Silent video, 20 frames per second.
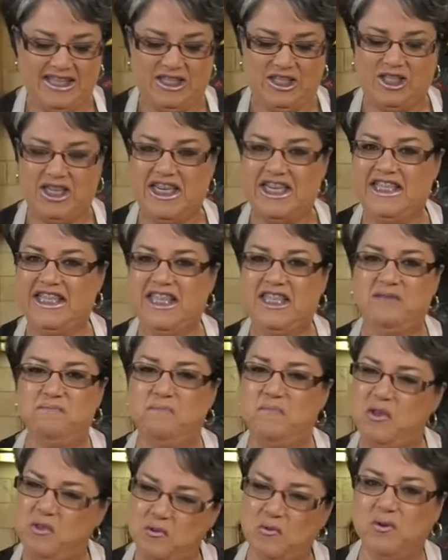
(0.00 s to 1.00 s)
cheese is
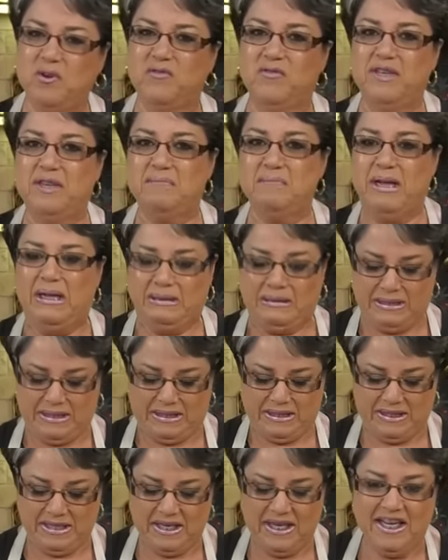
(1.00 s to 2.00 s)
beautifully
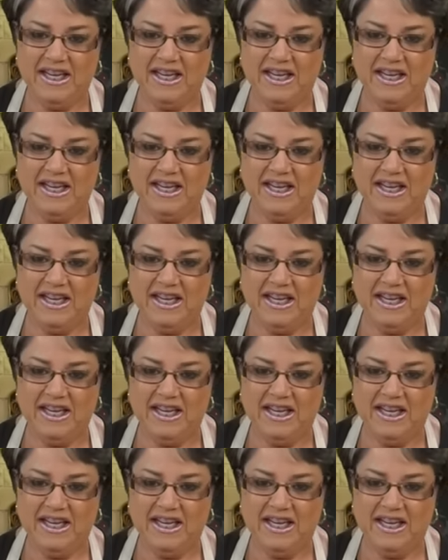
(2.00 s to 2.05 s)
melted.